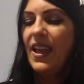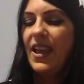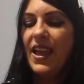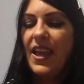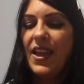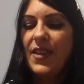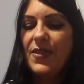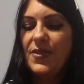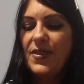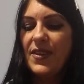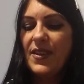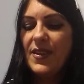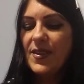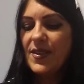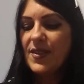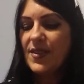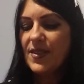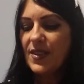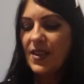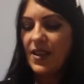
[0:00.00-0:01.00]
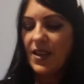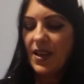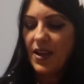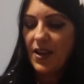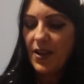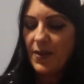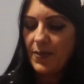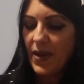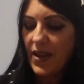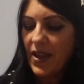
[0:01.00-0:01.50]
And this,
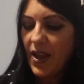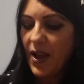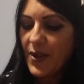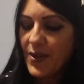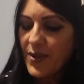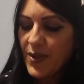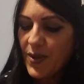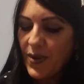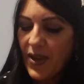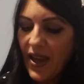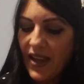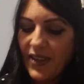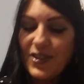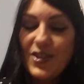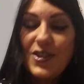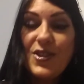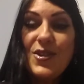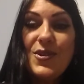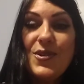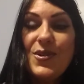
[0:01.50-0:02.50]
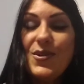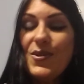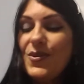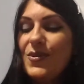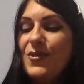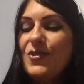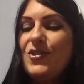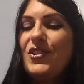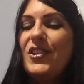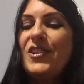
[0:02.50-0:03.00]
I also got
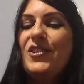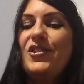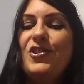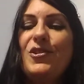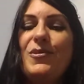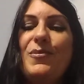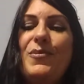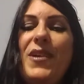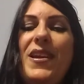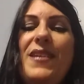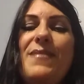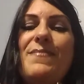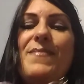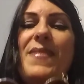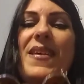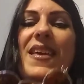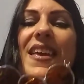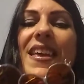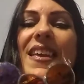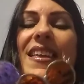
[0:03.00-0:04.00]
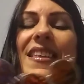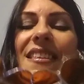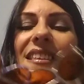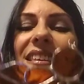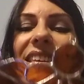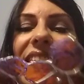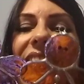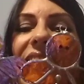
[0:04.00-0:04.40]
two gingerbread men.